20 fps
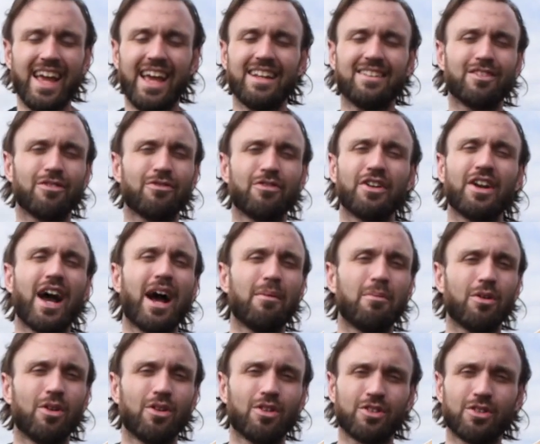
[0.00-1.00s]
It's a
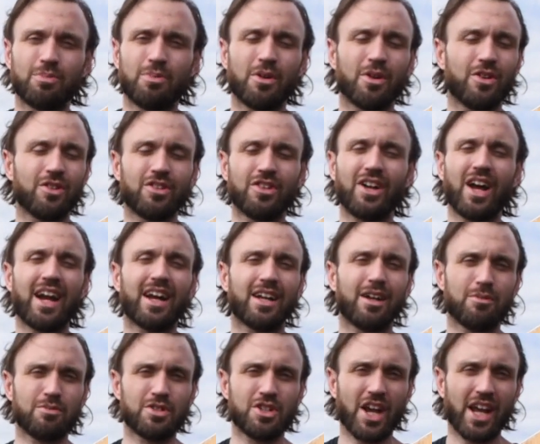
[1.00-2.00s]
phenomenal experience. You got to
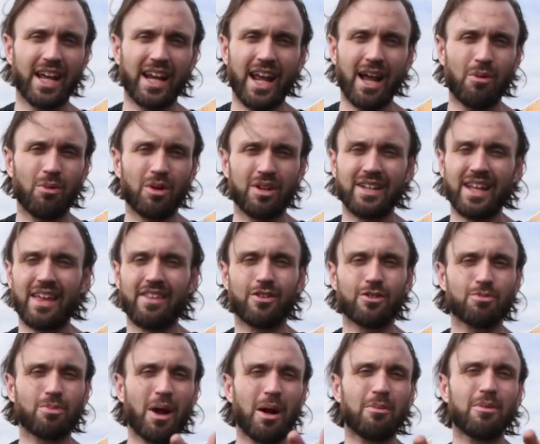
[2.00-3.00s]
come check it out one day.
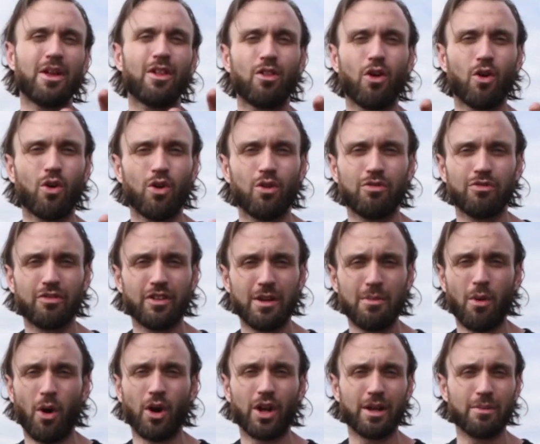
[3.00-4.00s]
There's probably a local flea
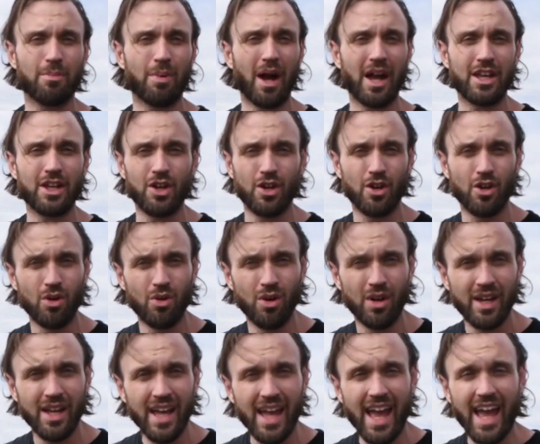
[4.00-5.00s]
market by you.
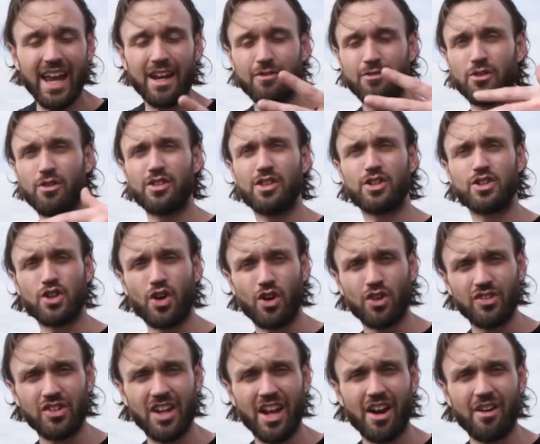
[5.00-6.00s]
And if you're in the
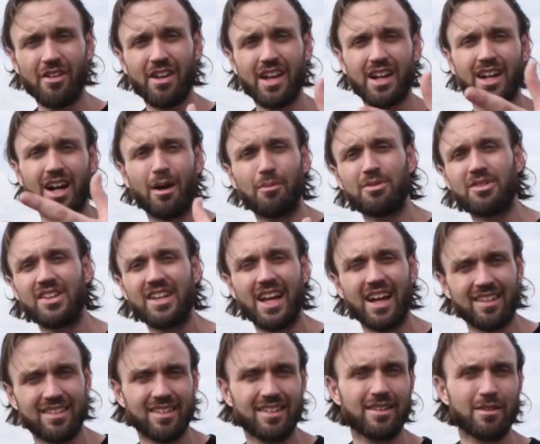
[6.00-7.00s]
Jersey area, come see
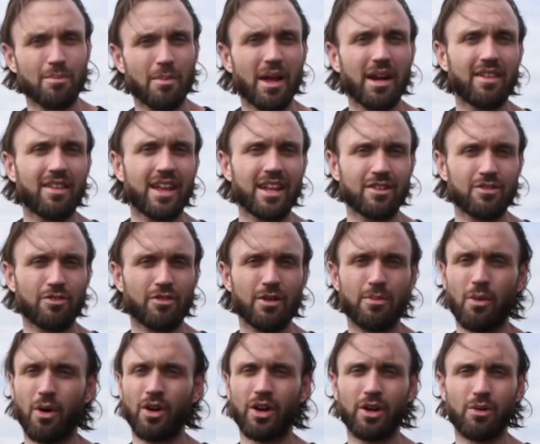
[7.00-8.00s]
us at the Meadowlands
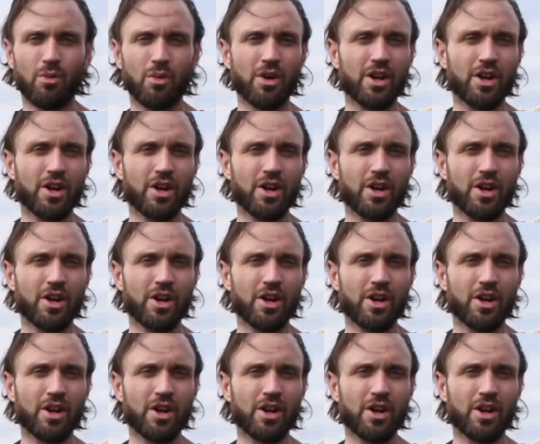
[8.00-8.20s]
Flea Market.